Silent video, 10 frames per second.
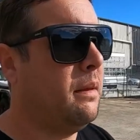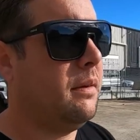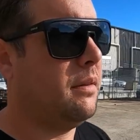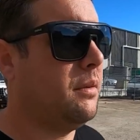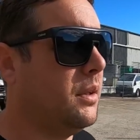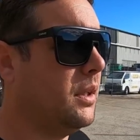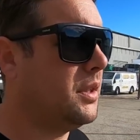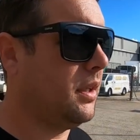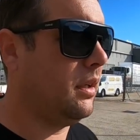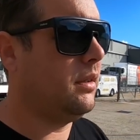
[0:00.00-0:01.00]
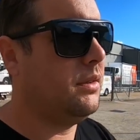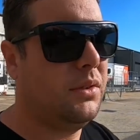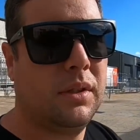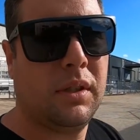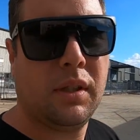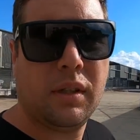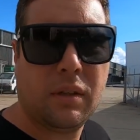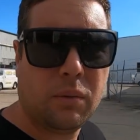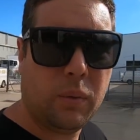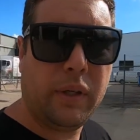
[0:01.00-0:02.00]
I thought I'd show you.
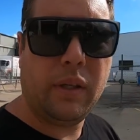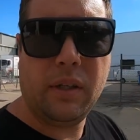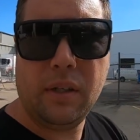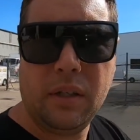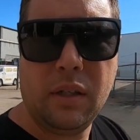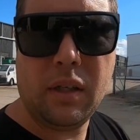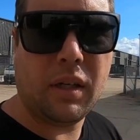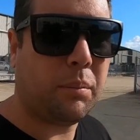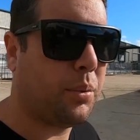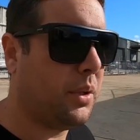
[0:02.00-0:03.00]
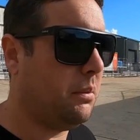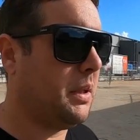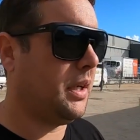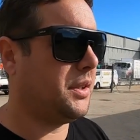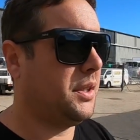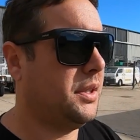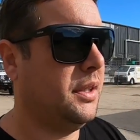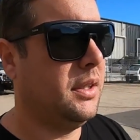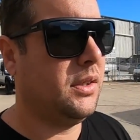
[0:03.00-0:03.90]
We are pretty much